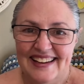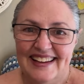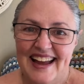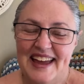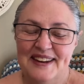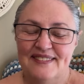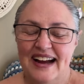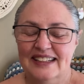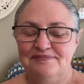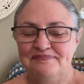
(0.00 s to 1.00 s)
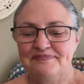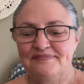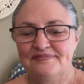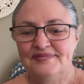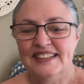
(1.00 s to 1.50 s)
Anyway,
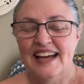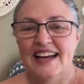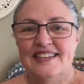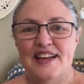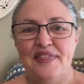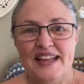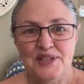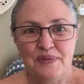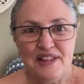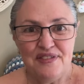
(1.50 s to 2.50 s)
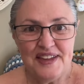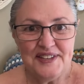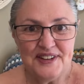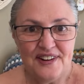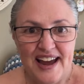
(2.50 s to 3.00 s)
so that's where
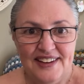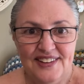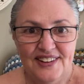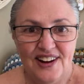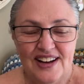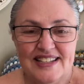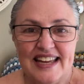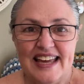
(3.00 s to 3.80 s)
things are at, you guys.